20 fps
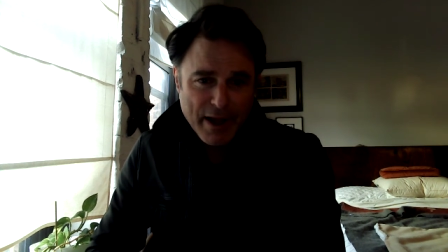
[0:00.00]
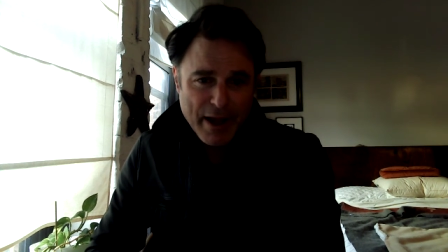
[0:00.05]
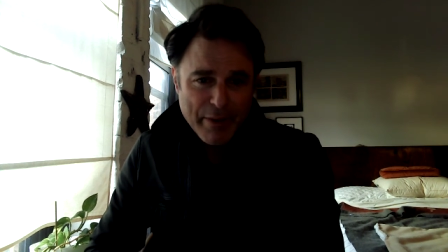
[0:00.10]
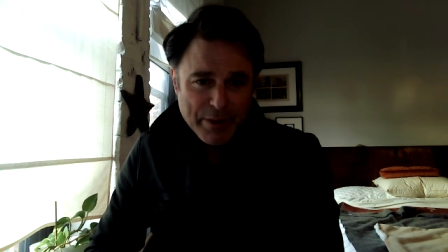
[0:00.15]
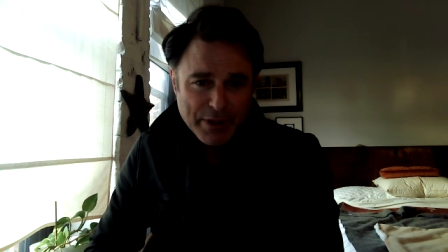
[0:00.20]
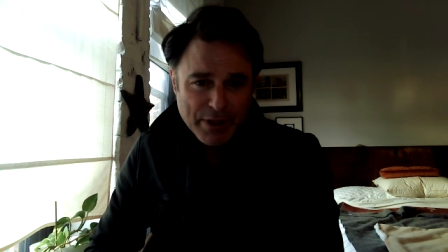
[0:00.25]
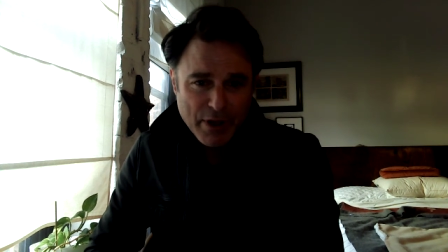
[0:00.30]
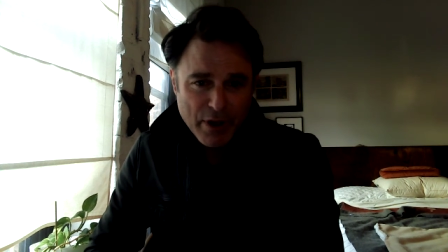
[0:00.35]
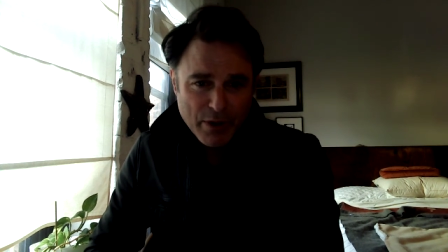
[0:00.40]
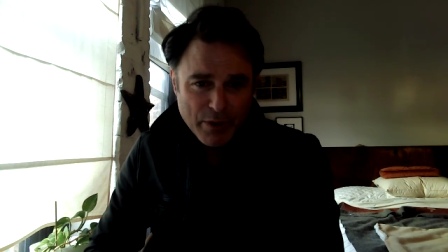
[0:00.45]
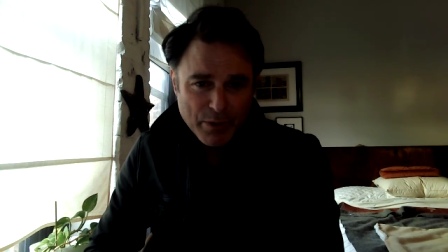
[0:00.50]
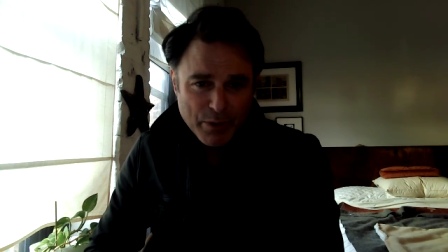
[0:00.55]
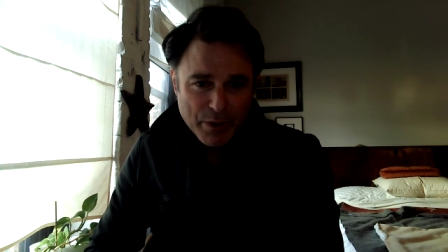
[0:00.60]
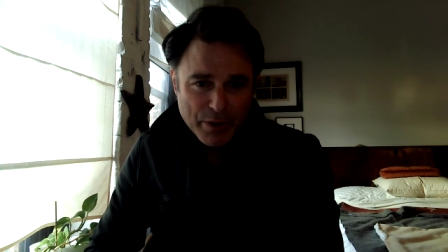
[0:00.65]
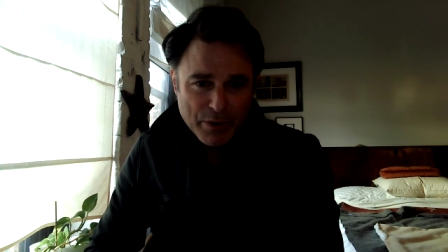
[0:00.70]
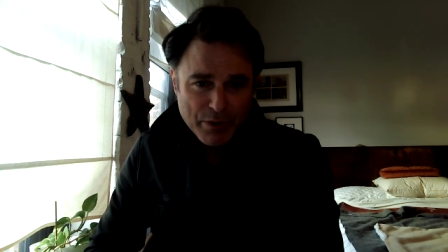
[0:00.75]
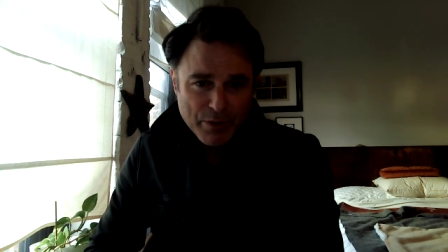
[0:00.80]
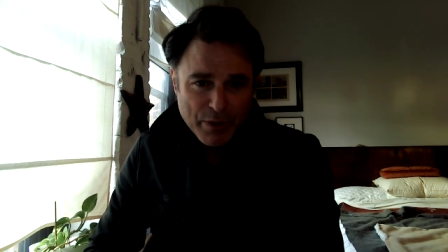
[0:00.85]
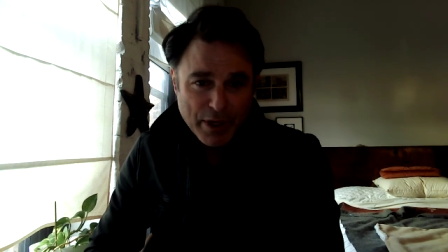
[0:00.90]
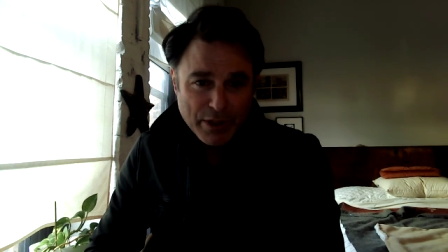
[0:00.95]
Amazon
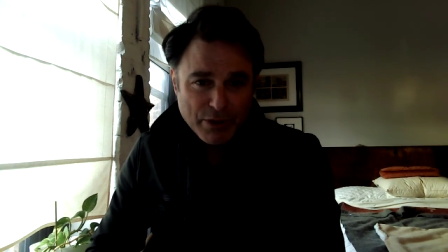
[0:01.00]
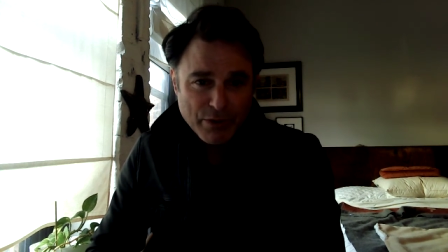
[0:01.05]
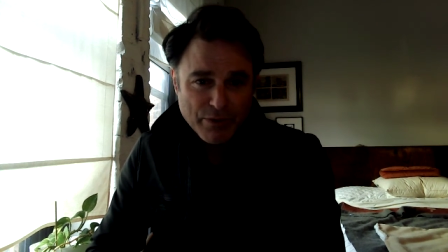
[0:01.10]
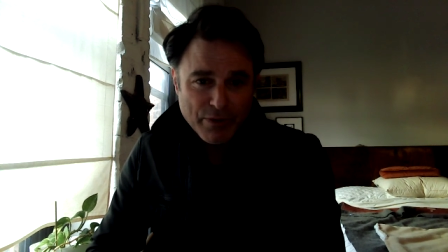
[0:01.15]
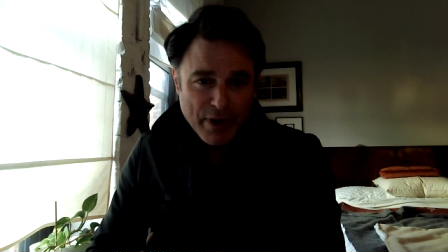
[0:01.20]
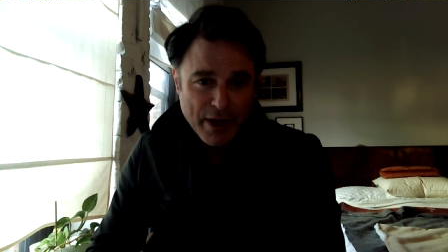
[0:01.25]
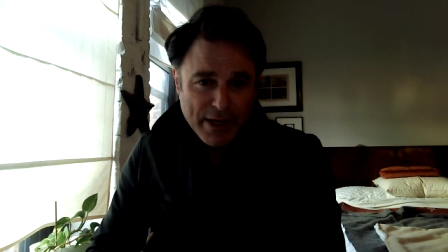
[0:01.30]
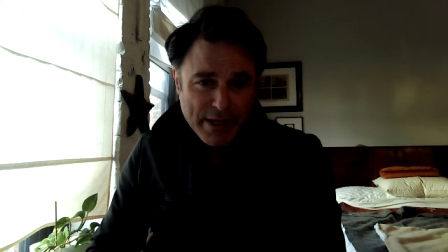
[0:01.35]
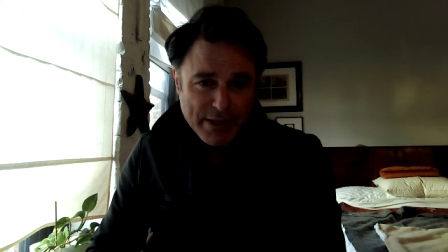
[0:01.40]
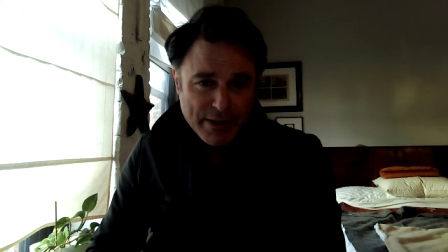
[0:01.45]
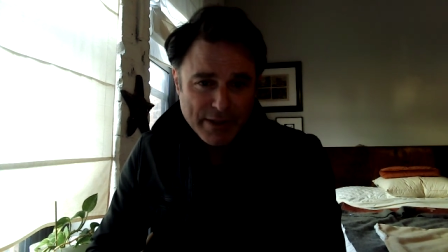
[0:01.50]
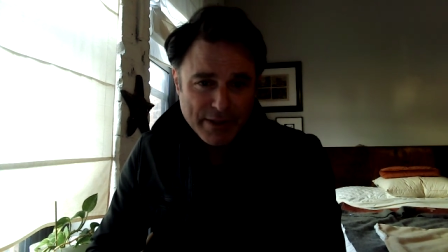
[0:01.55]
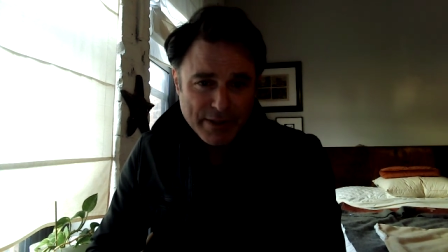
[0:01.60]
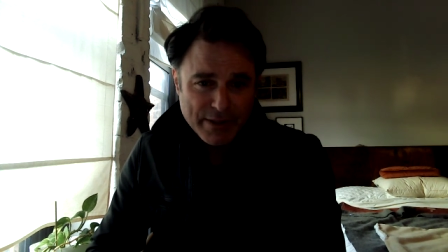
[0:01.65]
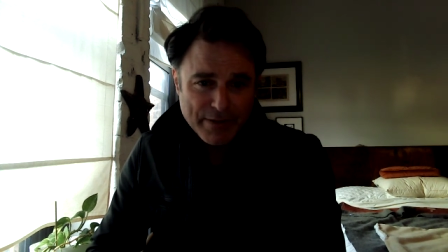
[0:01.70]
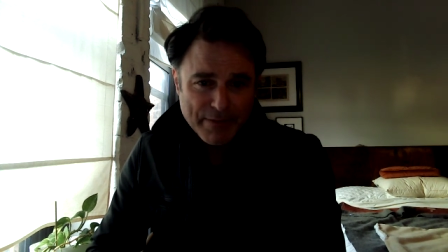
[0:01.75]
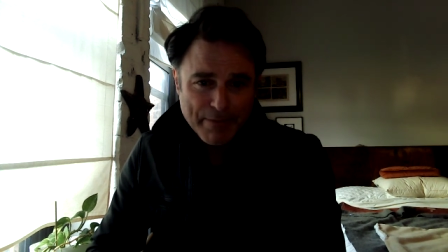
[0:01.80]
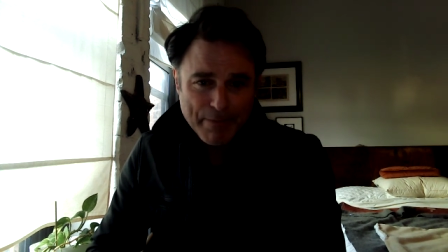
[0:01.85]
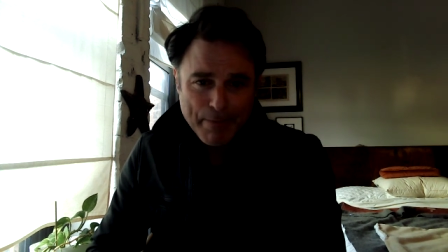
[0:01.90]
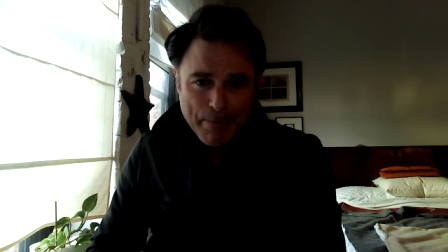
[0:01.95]
with Rachel Weisz